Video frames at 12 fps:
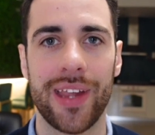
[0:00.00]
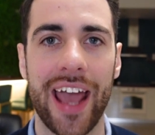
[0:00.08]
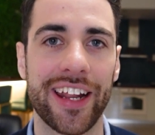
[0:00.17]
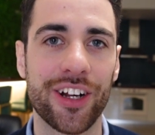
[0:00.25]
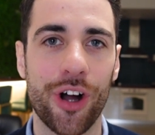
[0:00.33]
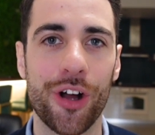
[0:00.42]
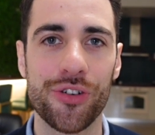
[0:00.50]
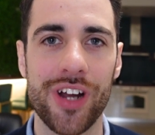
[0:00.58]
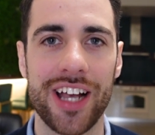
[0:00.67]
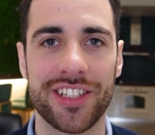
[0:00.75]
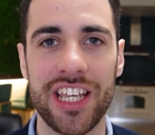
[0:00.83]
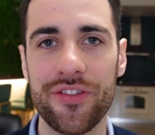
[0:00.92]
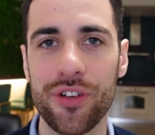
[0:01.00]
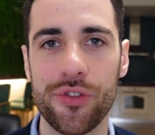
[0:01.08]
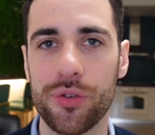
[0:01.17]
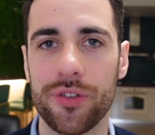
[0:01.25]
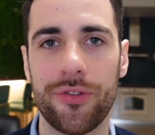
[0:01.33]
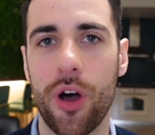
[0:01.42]
And in contrast, even if
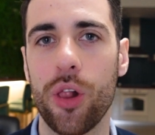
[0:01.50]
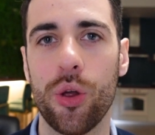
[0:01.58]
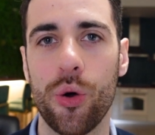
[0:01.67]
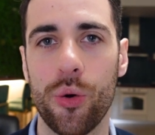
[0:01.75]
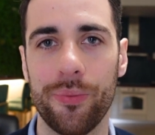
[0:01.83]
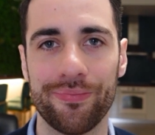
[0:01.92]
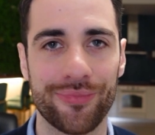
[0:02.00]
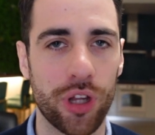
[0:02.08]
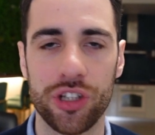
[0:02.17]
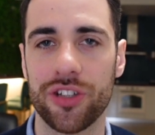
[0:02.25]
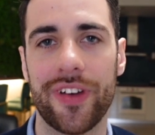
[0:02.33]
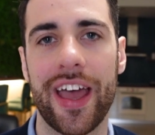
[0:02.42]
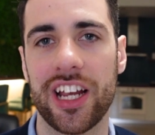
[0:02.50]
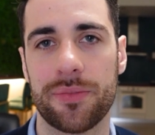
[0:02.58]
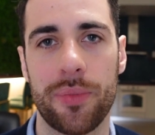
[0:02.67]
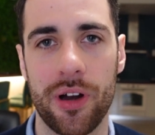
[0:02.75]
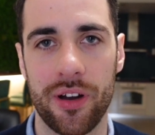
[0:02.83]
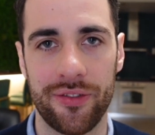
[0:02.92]
you were to follow lots of
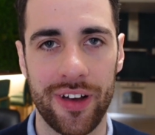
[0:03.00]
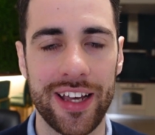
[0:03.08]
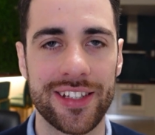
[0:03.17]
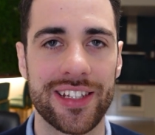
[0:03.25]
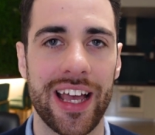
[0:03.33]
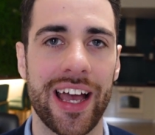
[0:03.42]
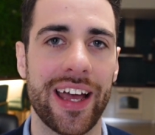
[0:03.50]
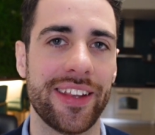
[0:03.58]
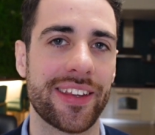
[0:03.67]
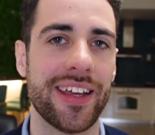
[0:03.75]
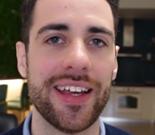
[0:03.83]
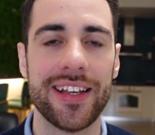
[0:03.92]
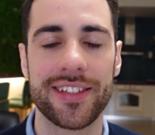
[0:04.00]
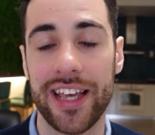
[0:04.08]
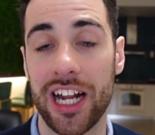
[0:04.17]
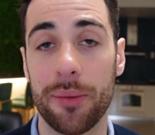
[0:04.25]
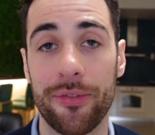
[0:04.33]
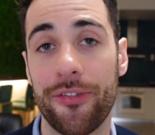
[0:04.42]
expert advice and
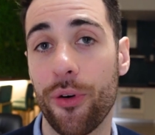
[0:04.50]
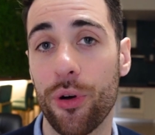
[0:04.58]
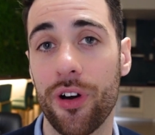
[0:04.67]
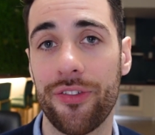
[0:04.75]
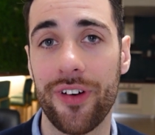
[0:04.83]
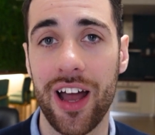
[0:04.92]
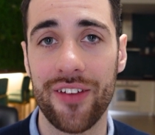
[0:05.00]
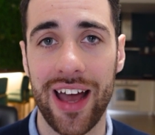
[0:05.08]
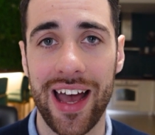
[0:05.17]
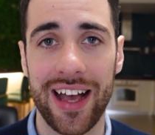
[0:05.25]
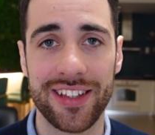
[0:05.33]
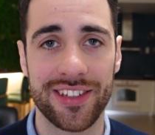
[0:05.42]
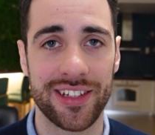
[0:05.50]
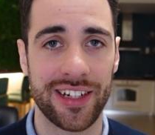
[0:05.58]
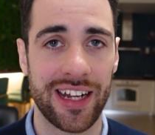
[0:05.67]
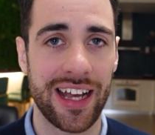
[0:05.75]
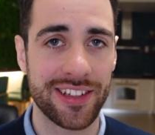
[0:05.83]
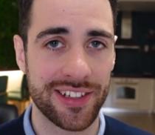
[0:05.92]
set up 4 or 5 ads in
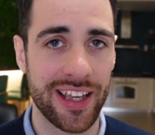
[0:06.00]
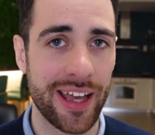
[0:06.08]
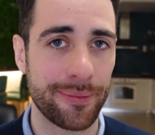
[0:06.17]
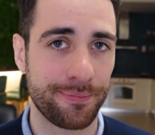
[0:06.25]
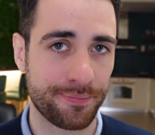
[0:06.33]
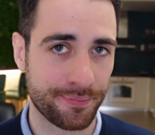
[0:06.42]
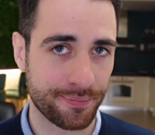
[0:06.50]
an ad set